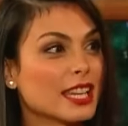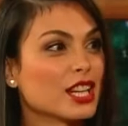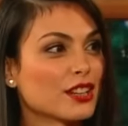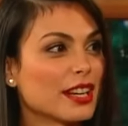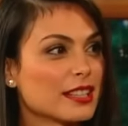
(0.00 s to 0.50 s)

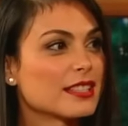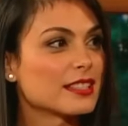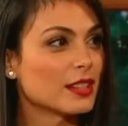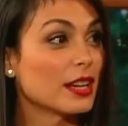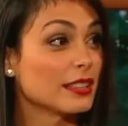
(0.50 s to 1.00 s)
it's
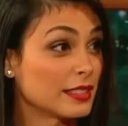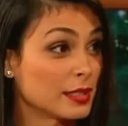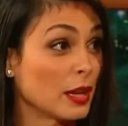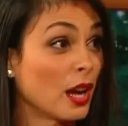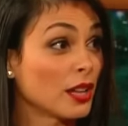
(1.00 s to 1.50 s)
to,
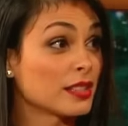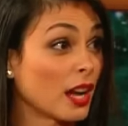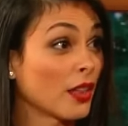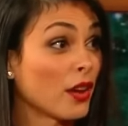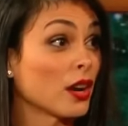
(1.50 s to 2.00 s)
uh, on
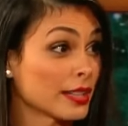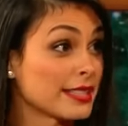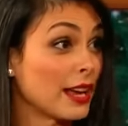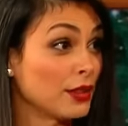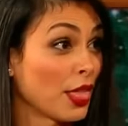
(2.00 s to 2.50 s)
August
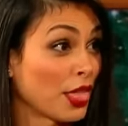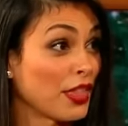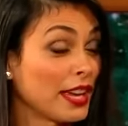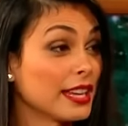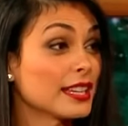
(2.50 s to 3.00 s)
7th.
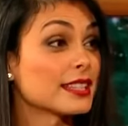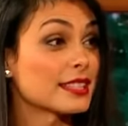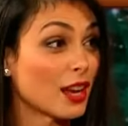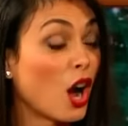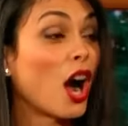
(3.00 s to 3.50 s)
Right. It is hotter